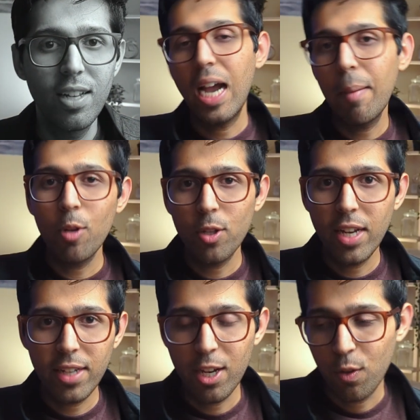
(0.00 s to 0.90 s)
I am not
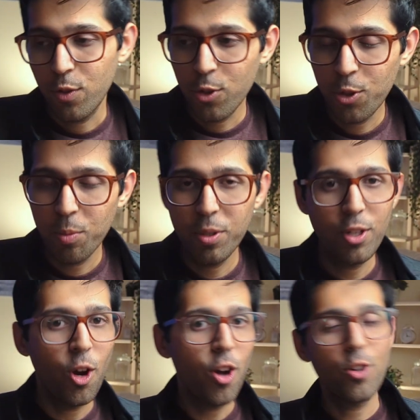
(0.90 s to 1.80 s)
that kind of
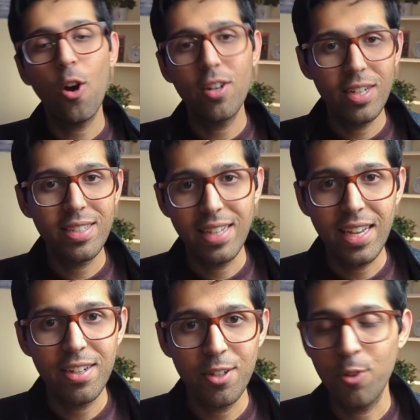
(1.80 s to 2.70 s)
YouTuber or content
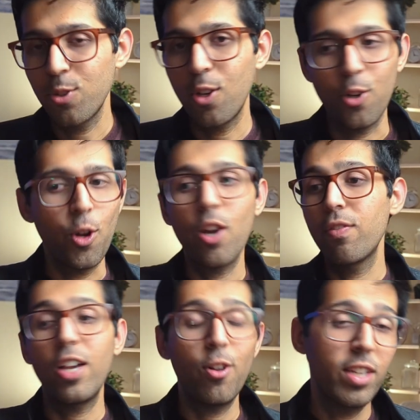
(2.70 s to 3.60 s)
creator who's gonna
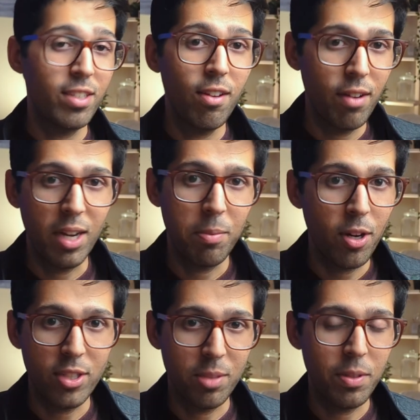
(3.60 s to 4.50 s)
glorify all this learning process,